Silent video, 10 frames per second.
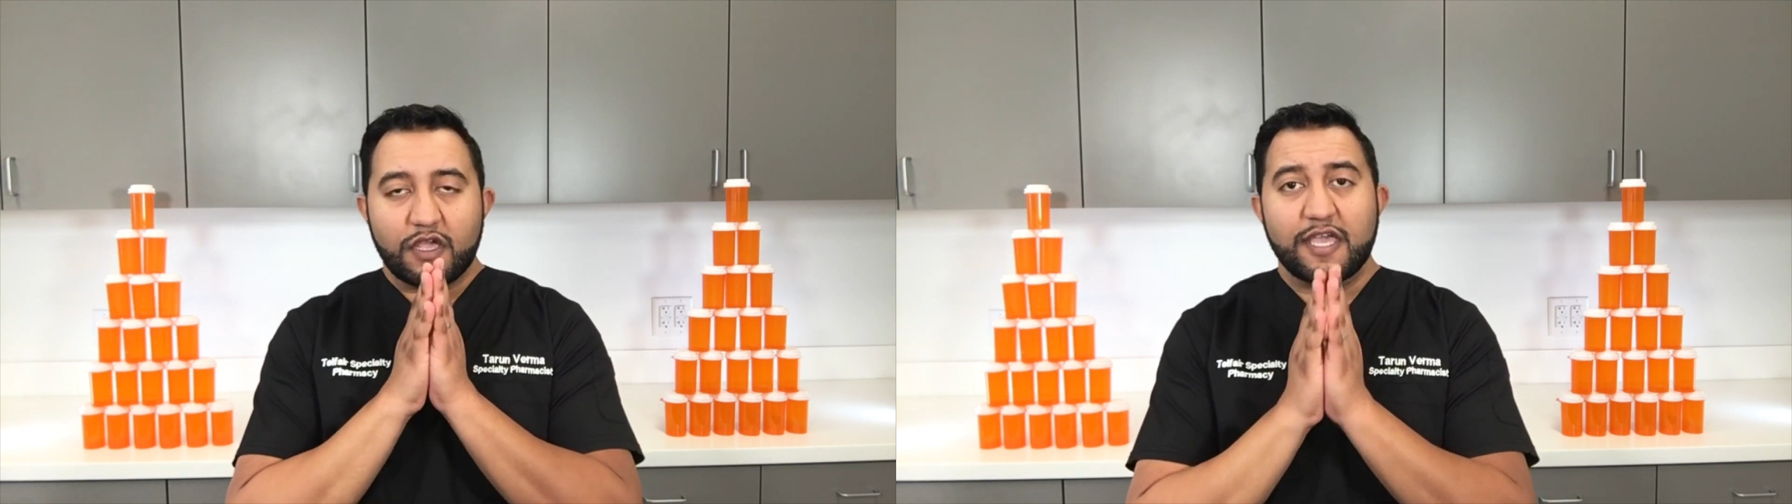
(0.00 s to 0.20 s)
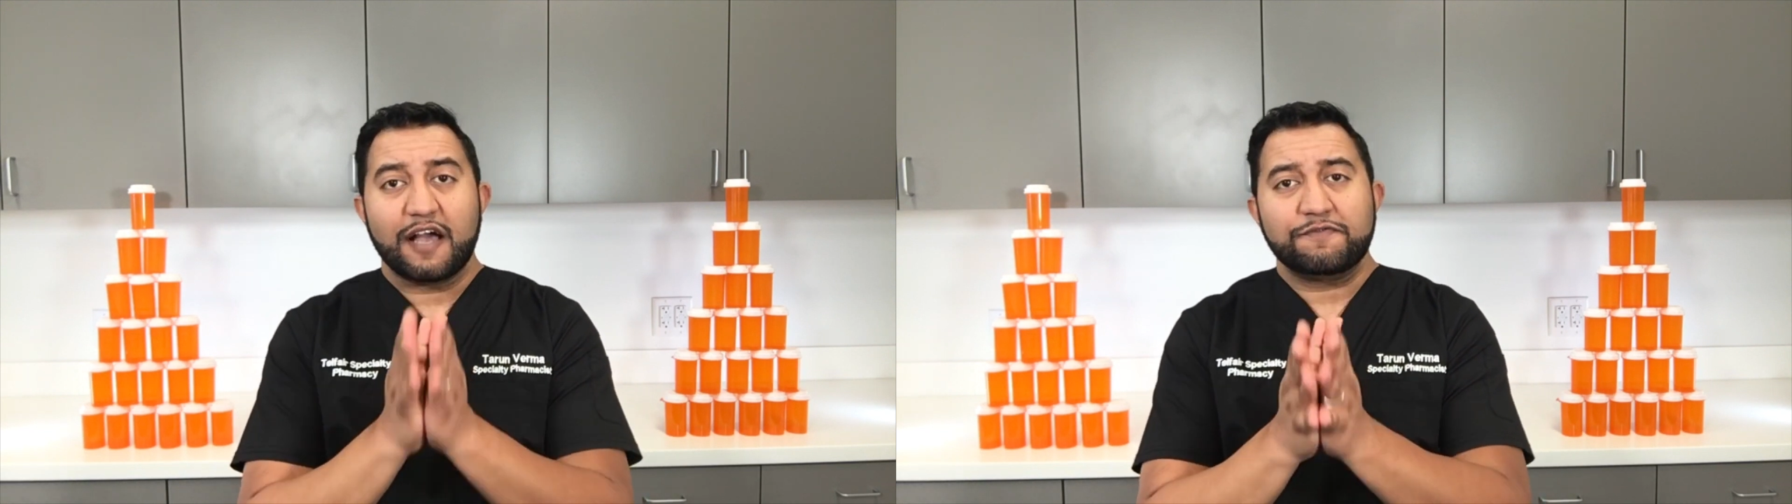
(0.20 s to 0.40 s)

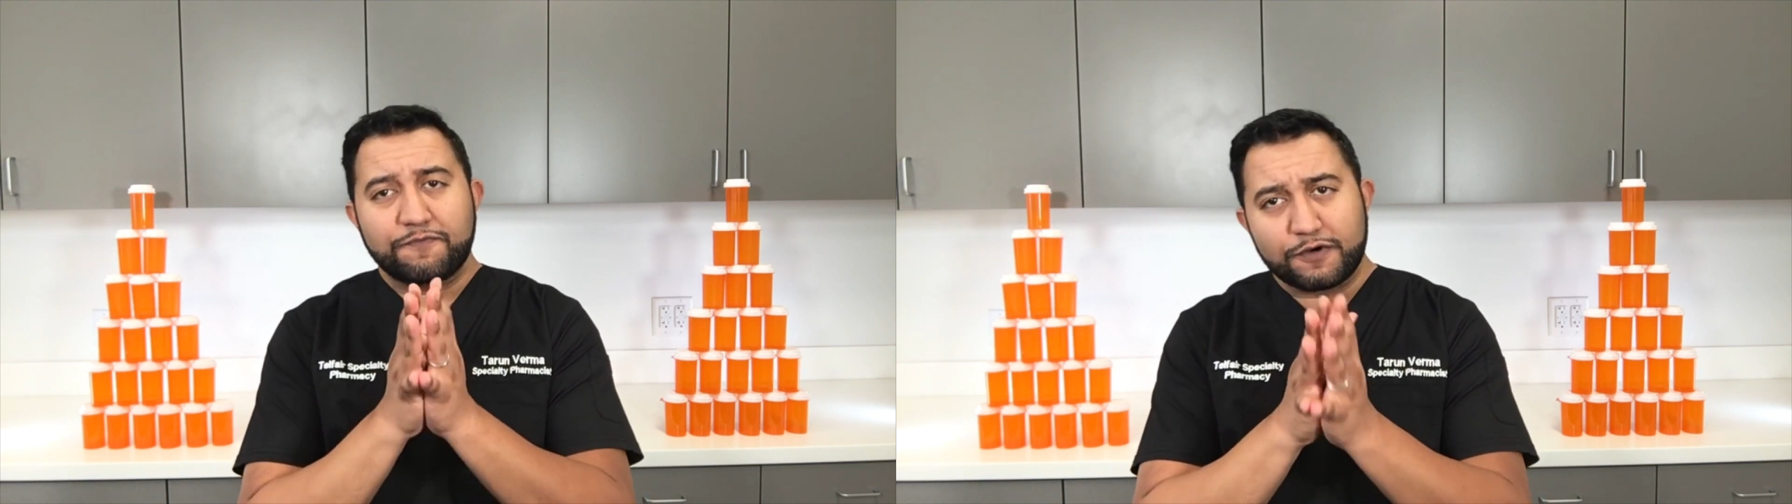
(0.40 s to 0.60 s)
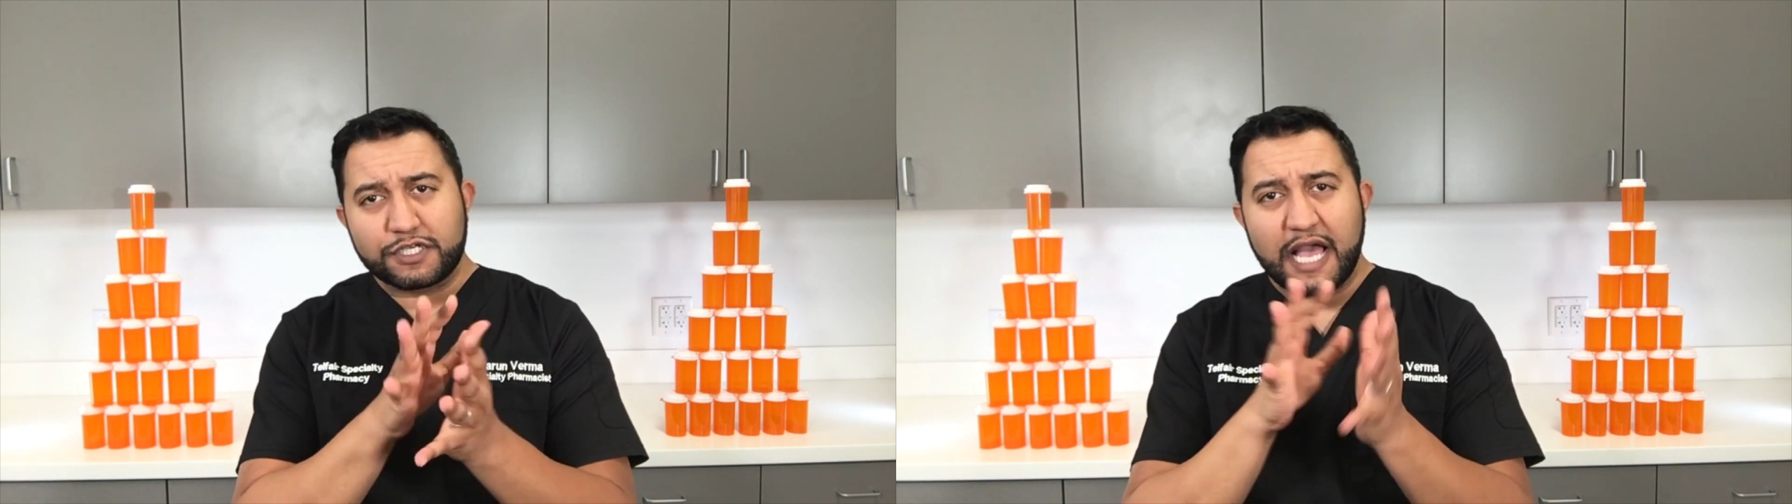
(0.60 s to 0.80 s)
you have to
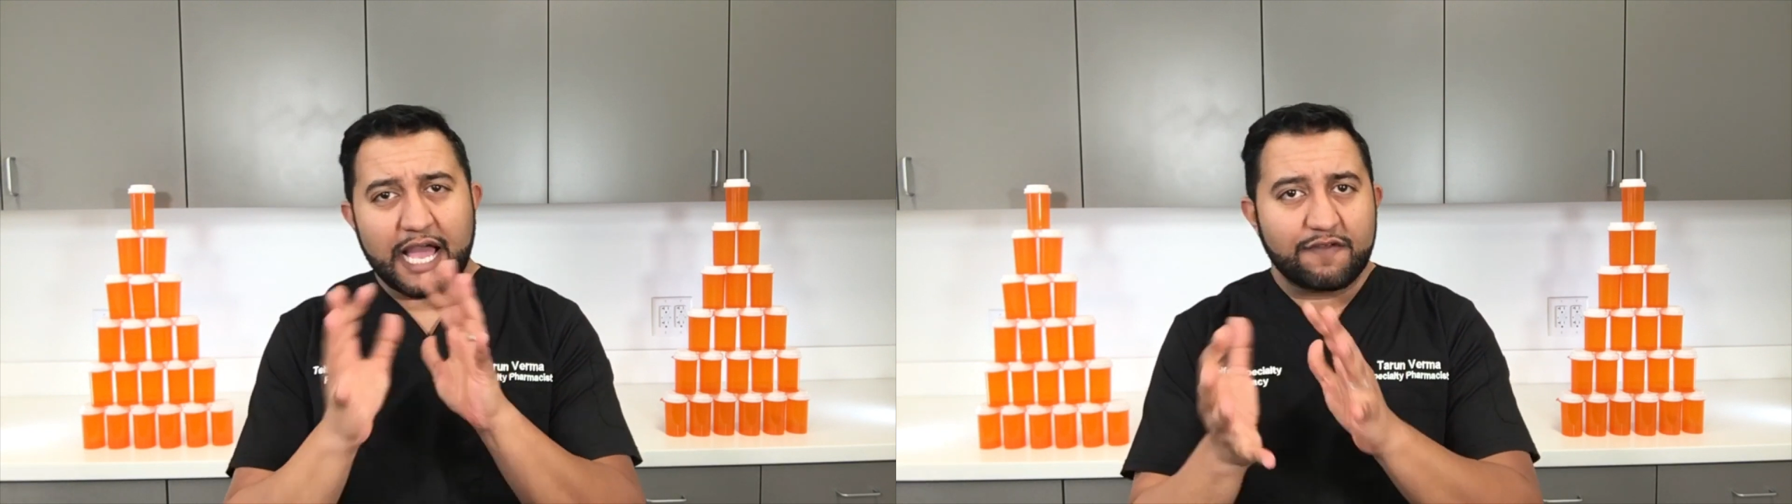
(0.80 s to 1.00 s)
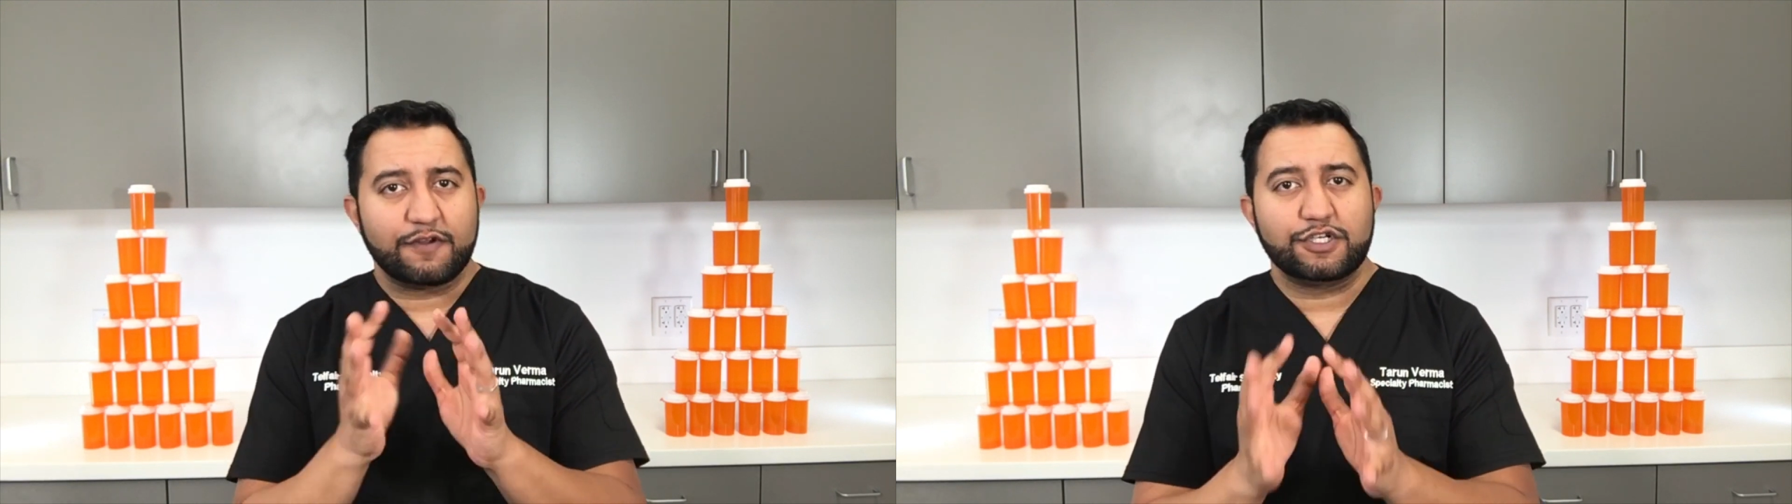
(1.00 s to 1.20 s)
first kind of